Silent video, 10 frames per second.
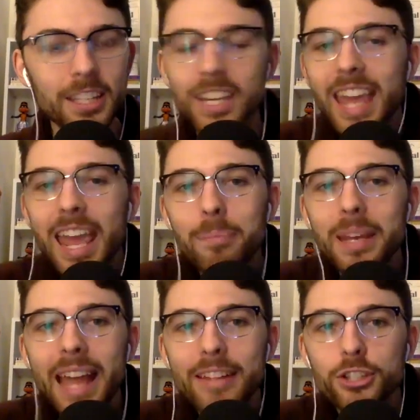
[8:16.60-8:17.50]
You can't
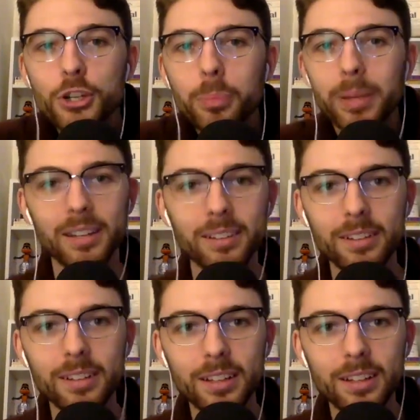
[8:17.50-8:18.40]
be that stupid.
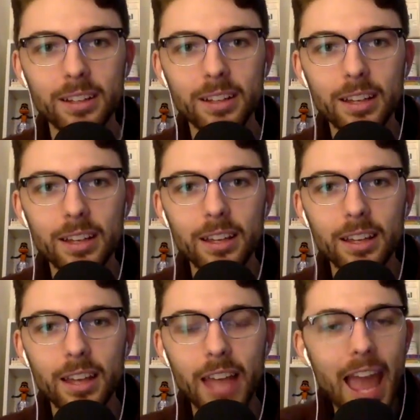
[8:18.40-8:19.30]

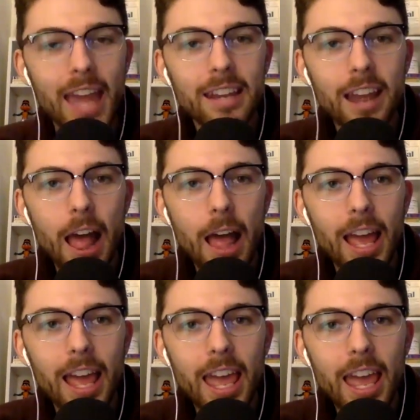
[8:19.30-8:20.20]
And
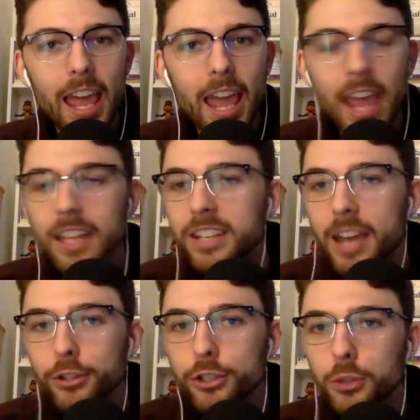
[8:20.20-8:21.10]
it's
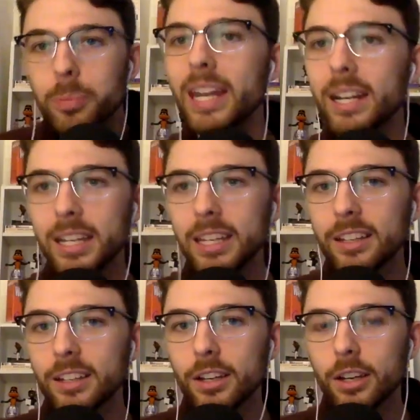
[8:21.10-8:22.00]
either stupidity
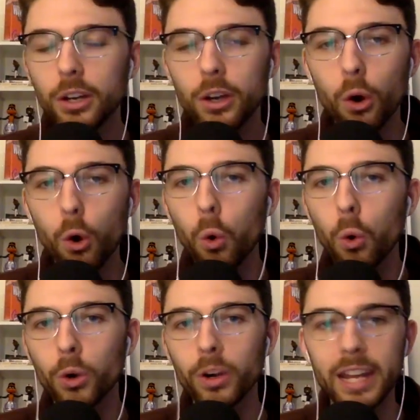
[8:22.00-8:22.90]

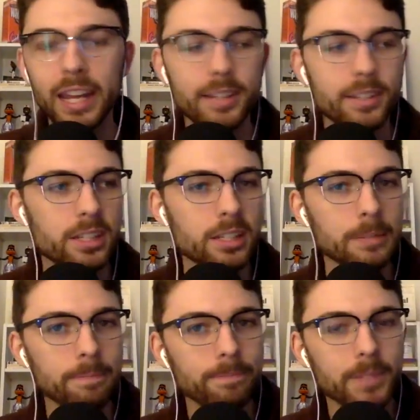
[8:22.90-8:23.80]
or it's
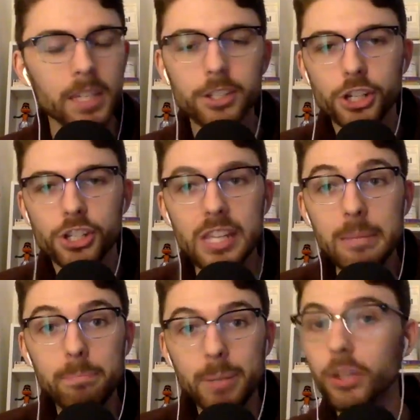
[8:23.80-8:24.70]
just the
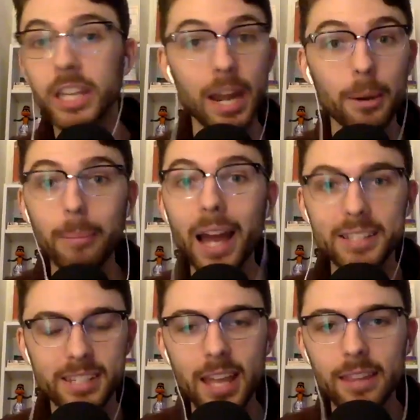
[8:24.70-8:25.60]
billionaire
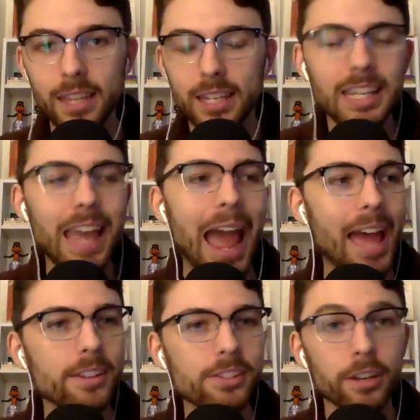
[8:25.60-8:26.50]
mindset that he
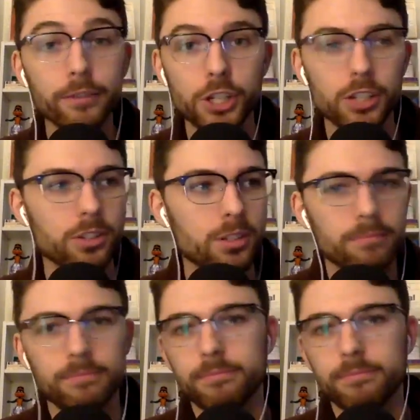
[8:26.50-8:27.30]
has of just,